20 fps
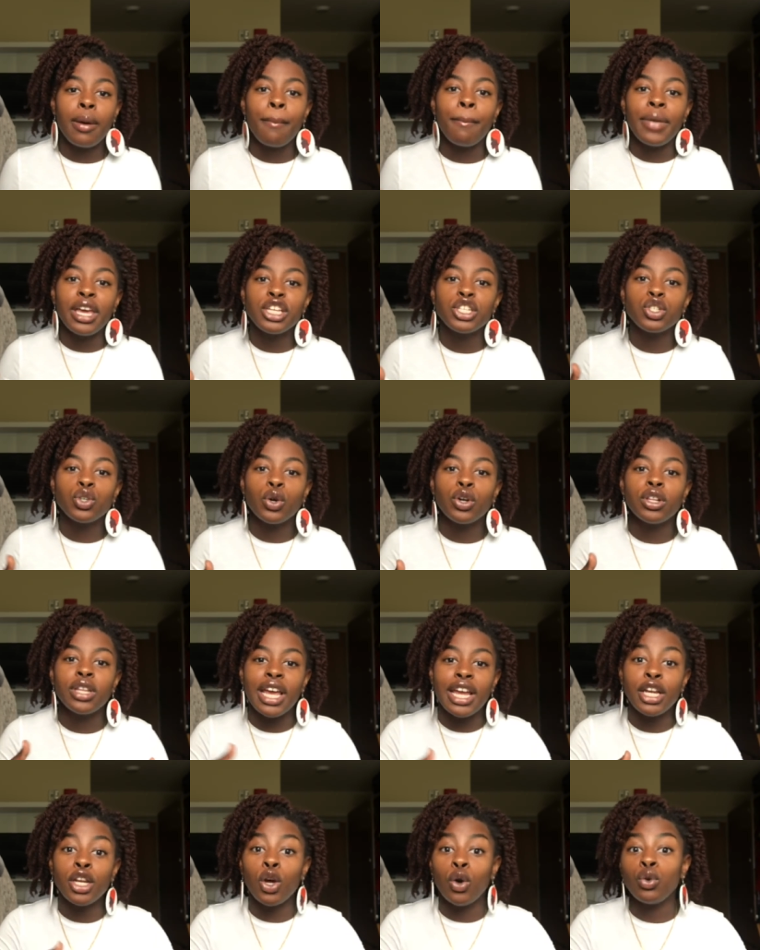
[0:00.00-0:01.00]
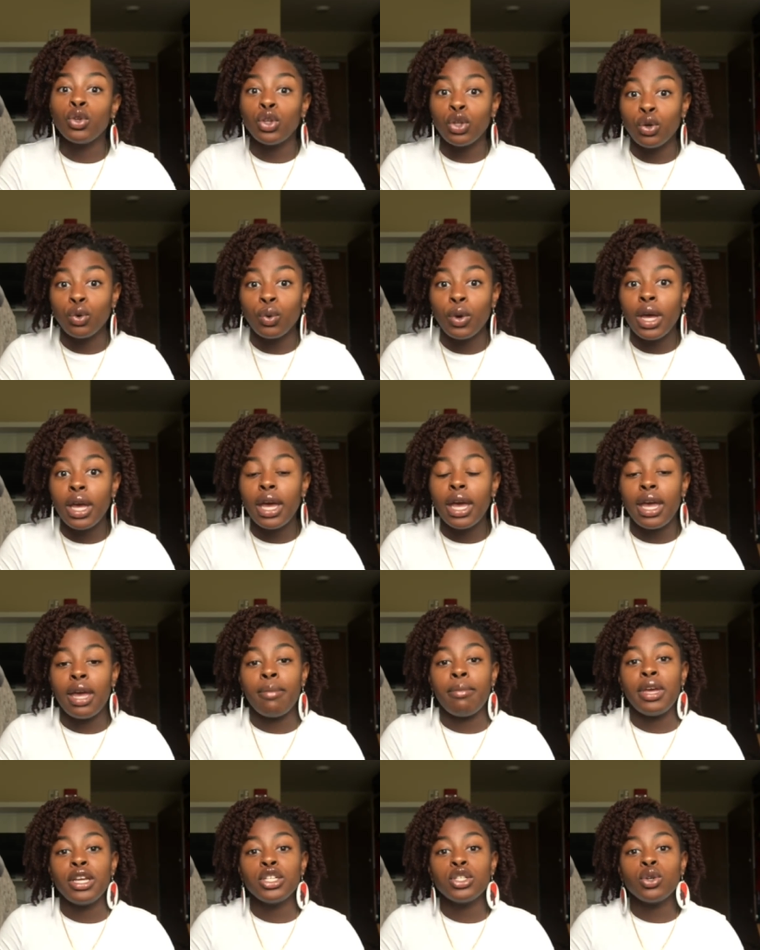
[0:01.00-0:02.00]
make sure they know you
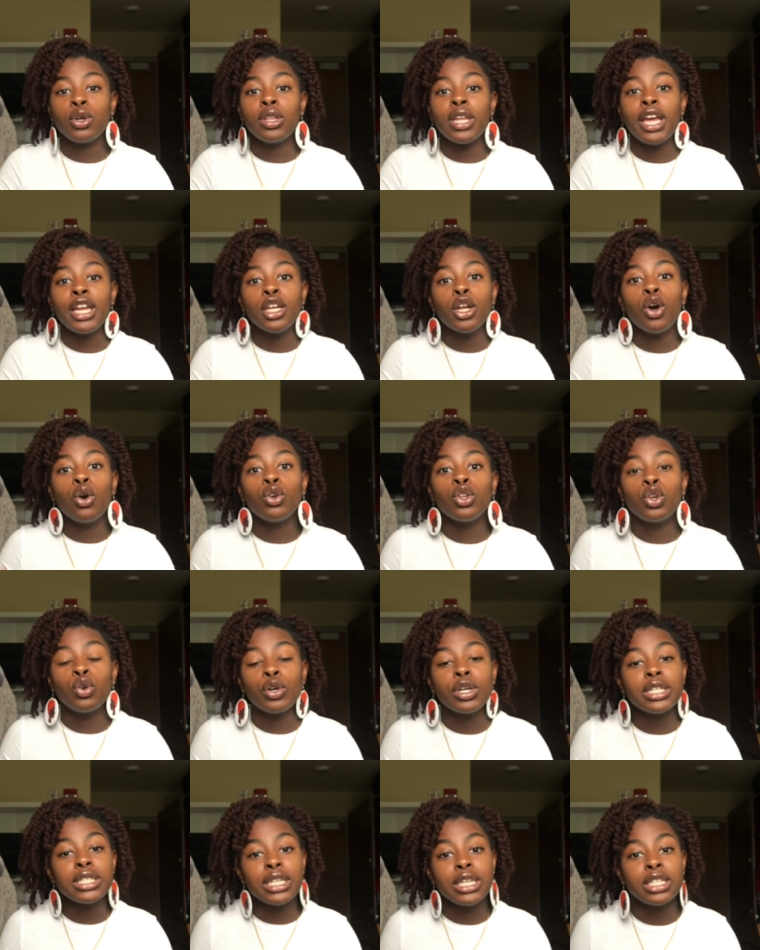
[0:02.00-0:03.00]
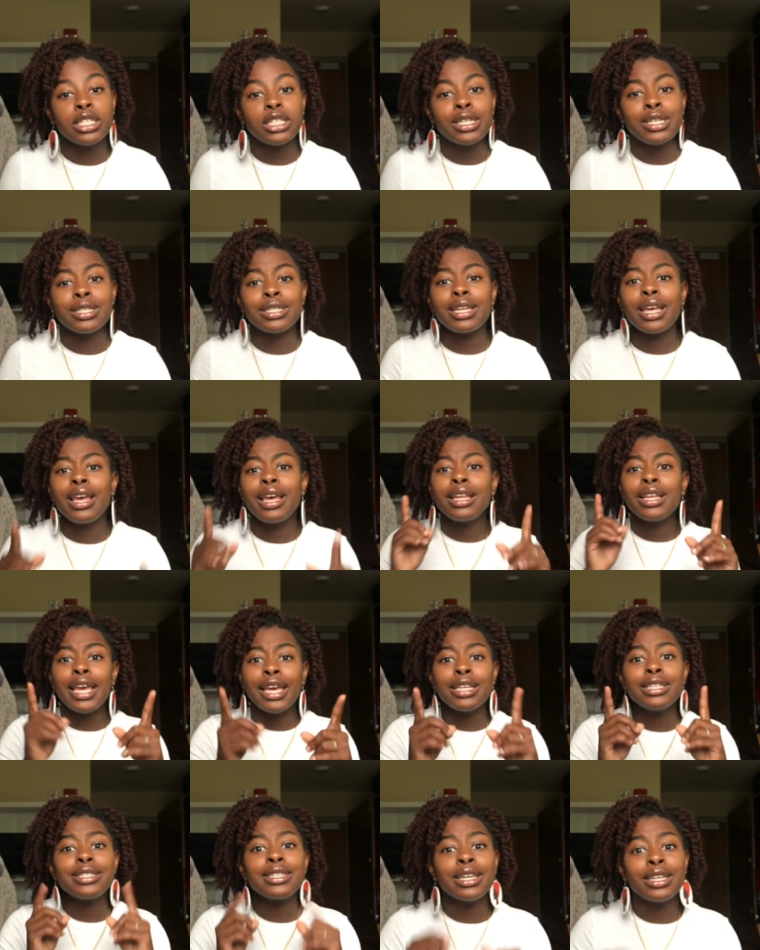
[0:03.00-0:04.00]
and make sure they know your intentions
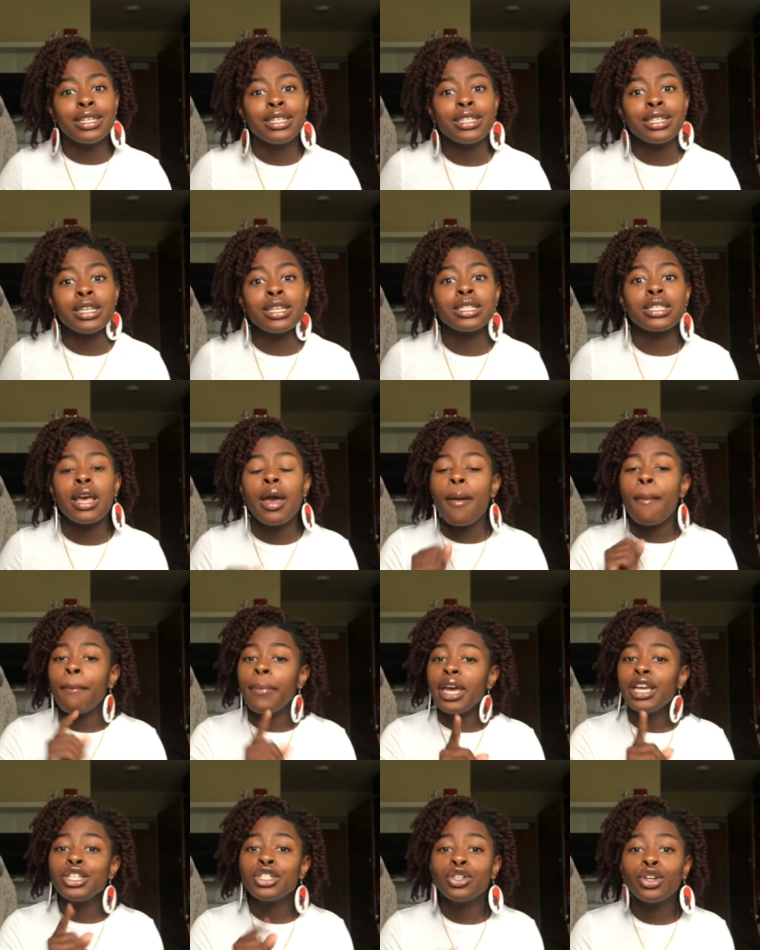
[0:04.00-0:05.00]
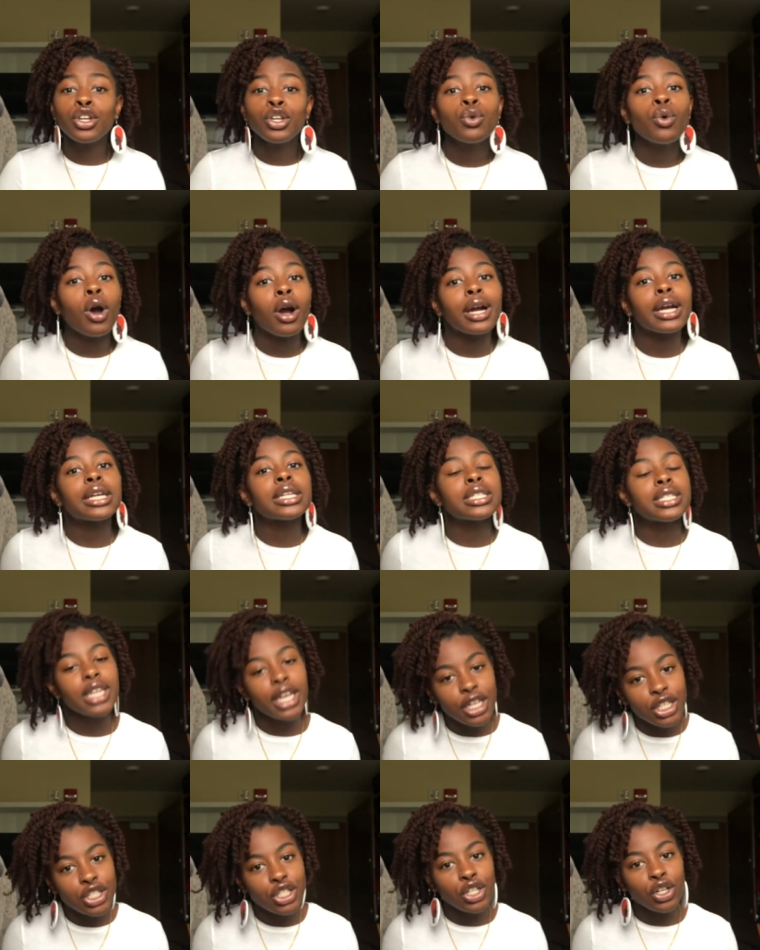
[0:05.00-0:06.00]
intentions make sure you are
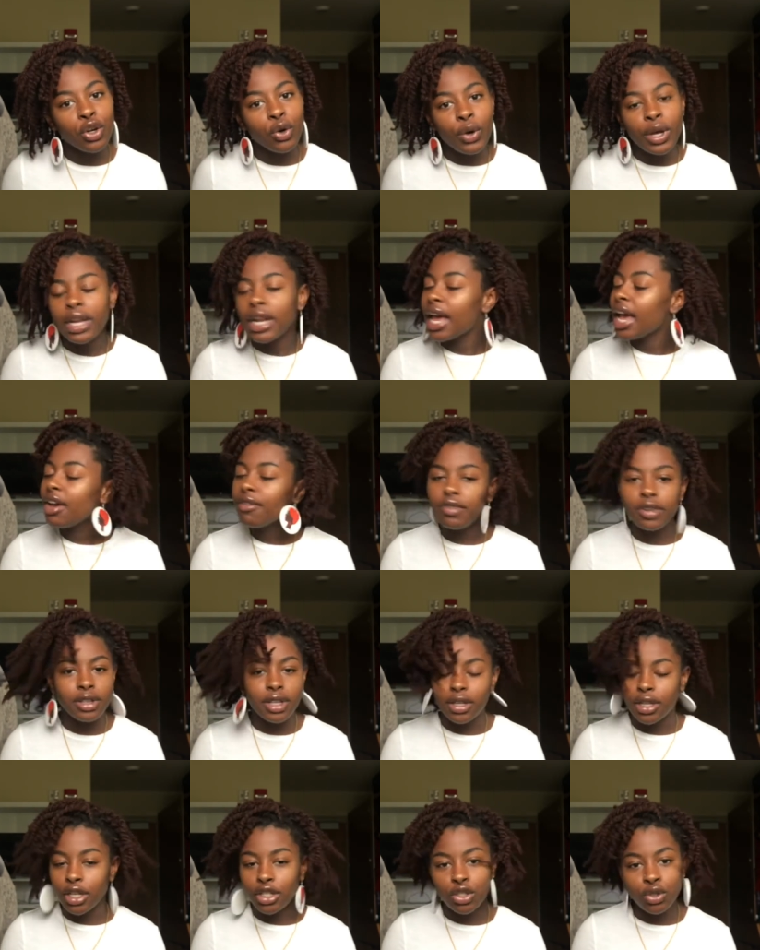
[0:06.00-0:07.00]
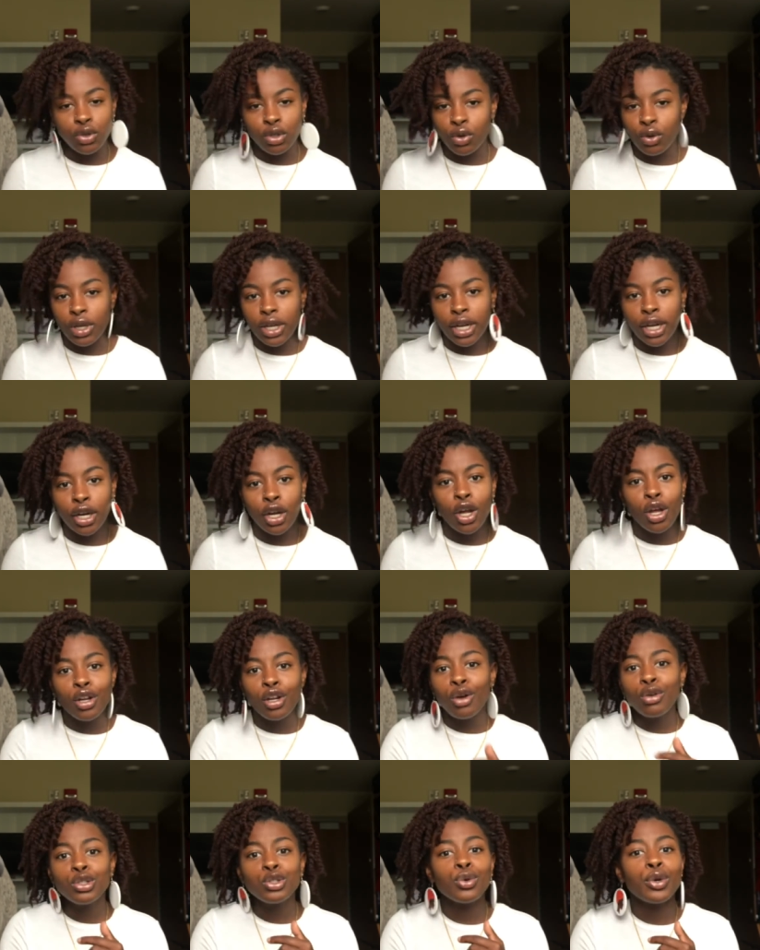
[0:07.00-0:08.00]
intentional in everything that you do here
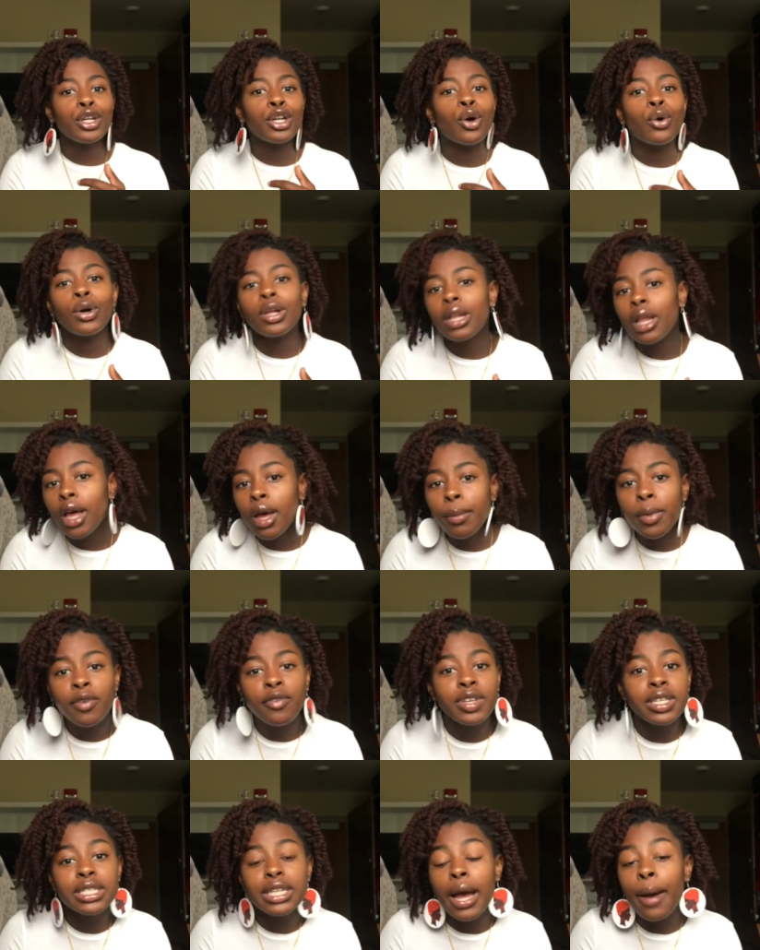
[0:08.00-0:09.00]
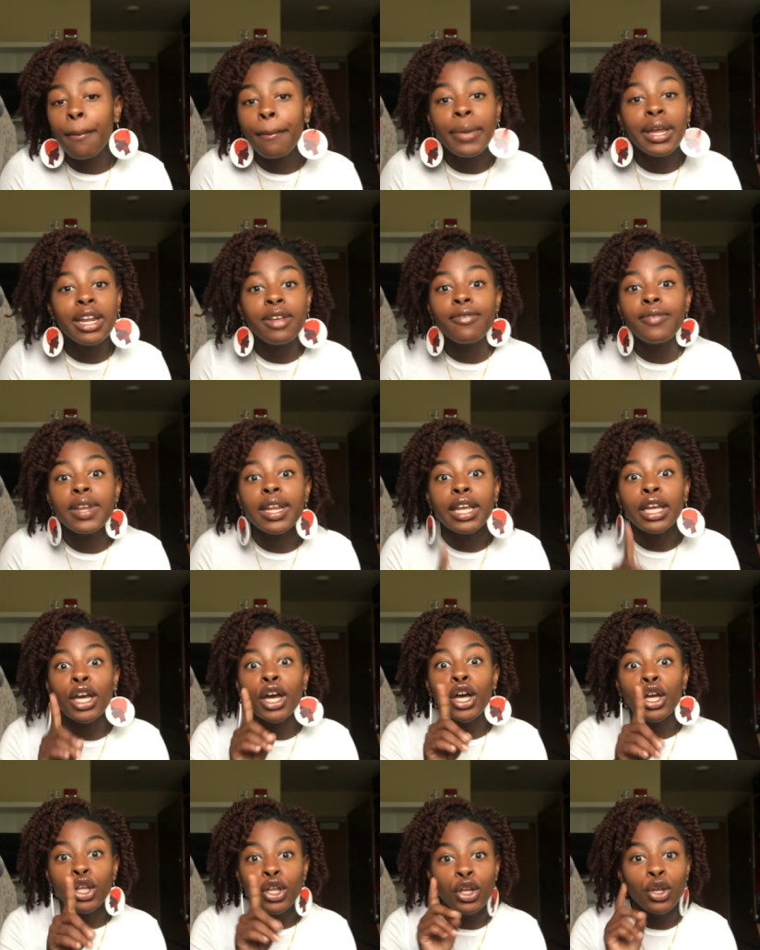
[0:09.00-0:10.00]
don't join no club if it's not benefiting
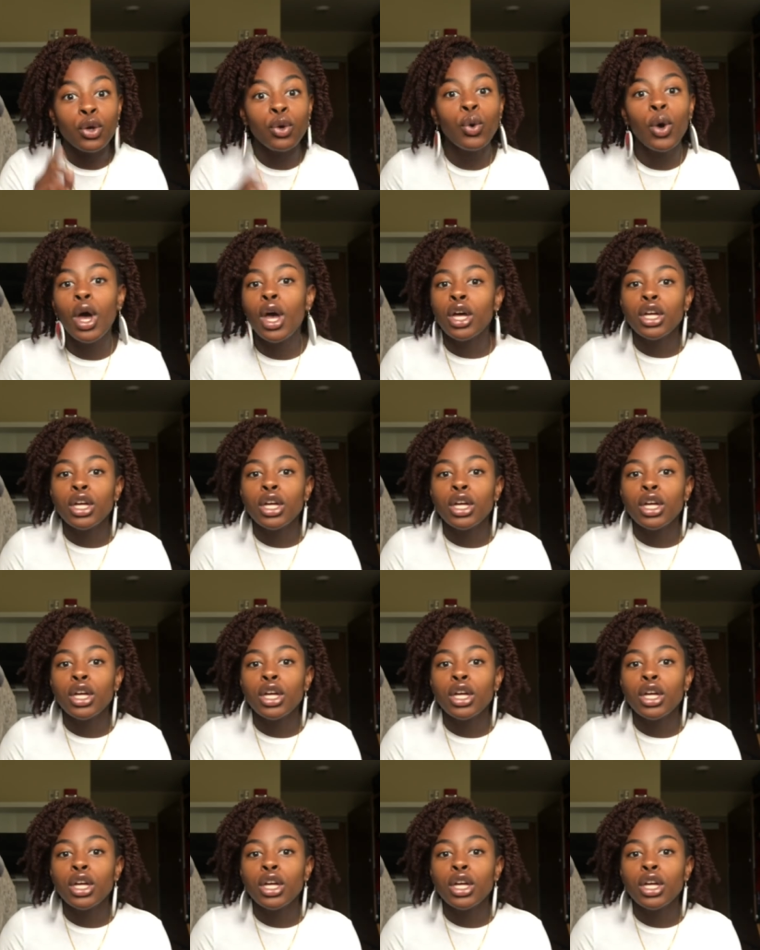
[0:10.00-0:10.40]
you